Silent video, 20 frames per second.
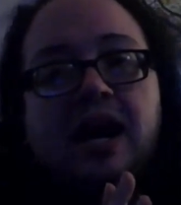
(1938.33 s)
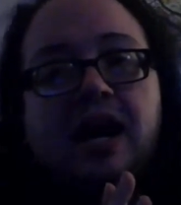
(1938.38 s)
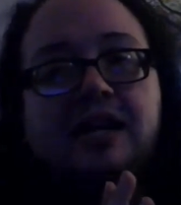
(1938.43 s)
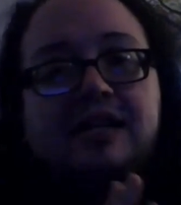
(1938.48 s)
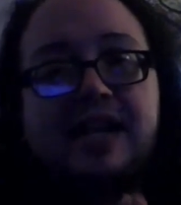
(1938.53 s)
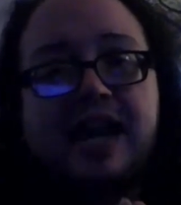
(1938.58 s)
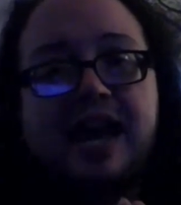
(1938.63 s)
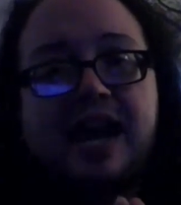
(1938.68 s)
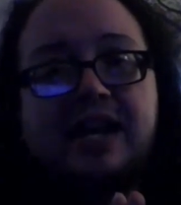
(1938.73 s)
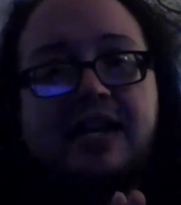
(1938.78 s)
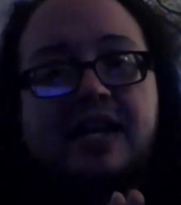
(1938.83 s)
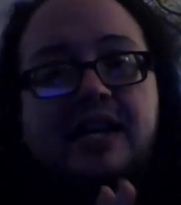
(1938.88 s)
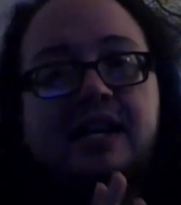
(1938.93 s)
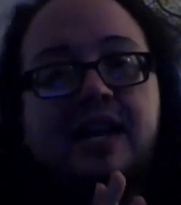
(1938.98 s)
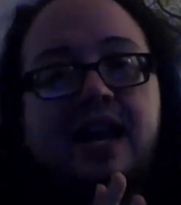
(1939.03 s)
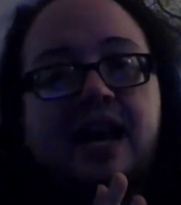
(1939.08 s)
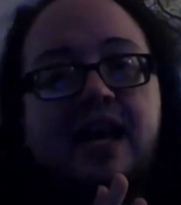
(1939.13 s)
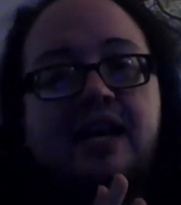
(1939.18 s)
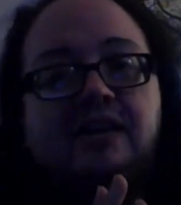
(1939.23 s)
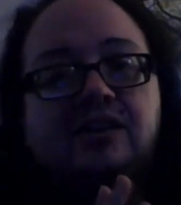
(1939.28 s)

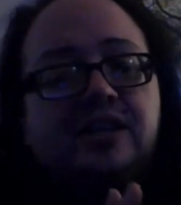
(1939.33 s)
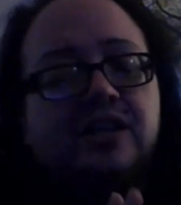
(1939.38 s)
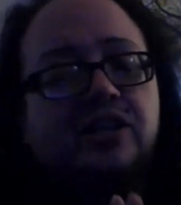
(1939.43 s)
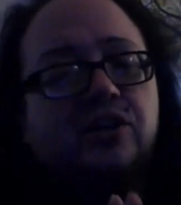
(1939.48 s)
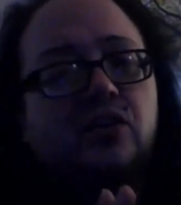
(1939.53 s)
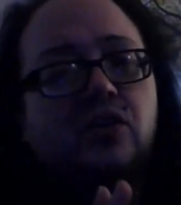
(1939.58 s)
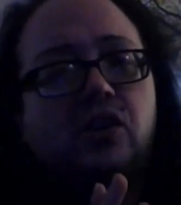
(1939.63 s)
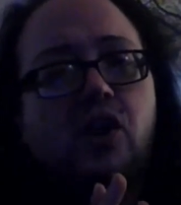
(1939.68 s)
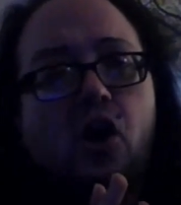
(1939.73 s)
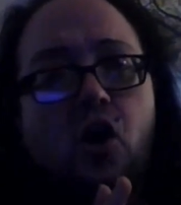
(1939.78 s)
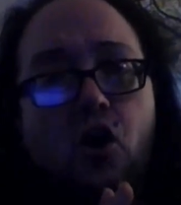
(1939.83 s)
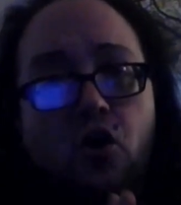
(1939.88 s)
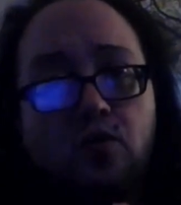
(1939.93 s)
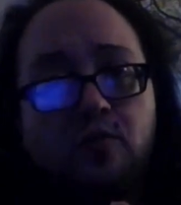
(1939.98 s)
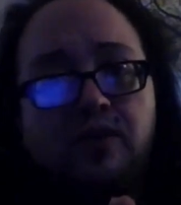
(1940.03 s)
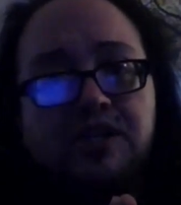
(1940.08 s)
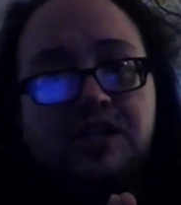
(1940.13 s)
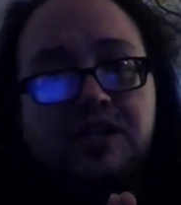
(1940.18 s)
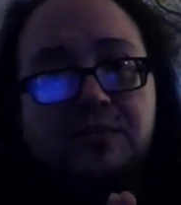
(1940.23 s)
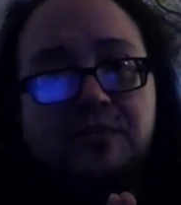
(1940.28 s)
attacking a literal
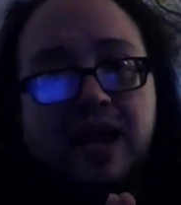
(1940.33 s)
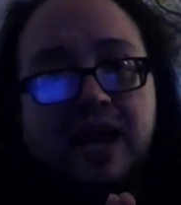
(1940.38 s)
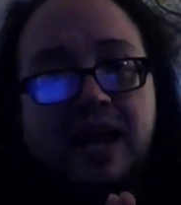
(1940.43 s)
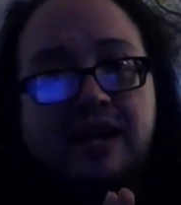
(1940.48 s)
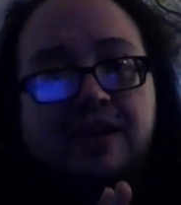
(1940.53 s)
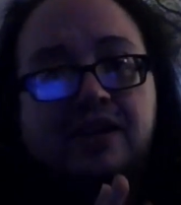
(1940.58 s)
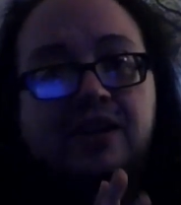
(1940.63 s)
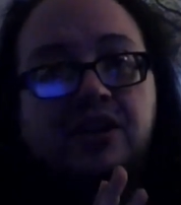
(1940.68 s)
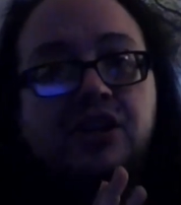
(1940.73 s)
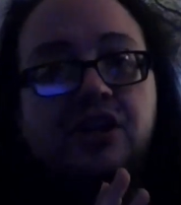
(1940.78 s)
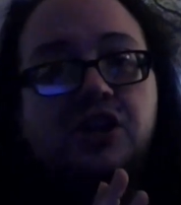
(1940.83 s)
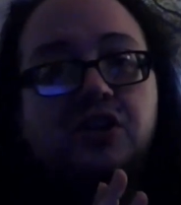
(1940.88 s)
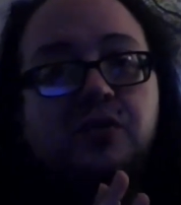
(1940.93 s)
homeless man